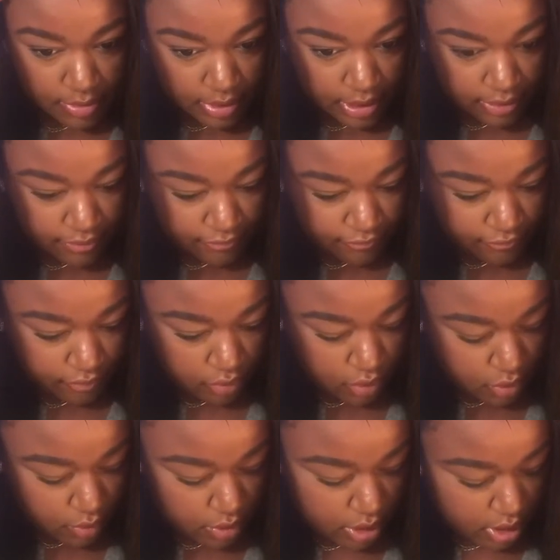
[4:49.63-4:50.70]
bit
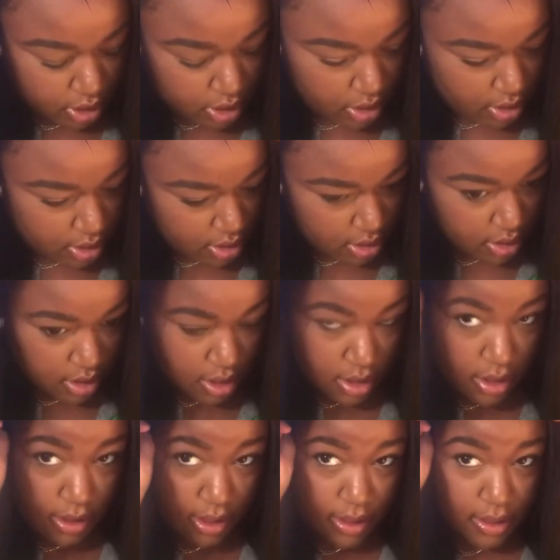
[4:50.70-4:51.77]
forward,
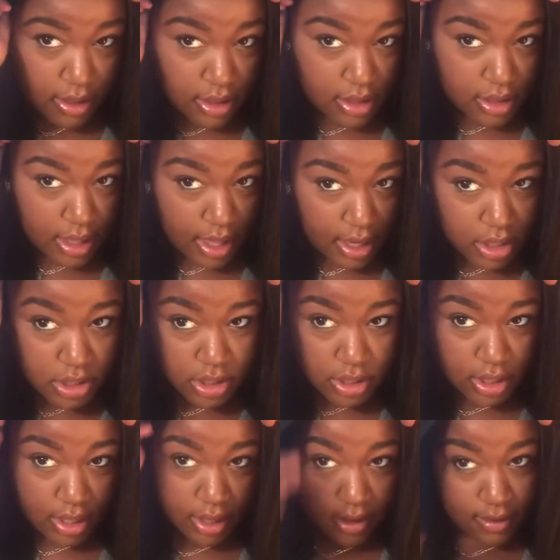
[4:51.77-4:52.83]
because
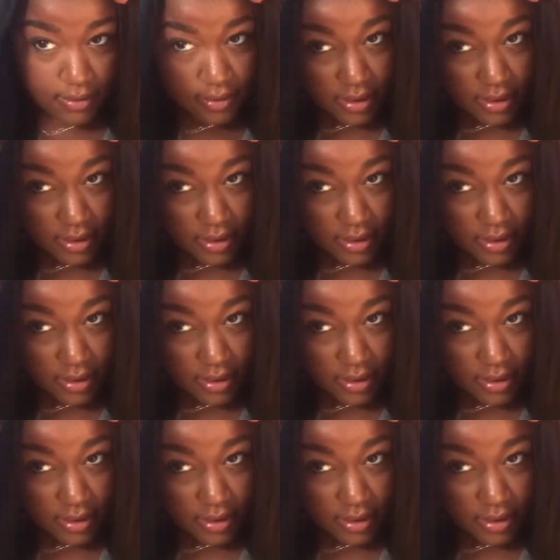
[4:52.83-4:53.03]
actually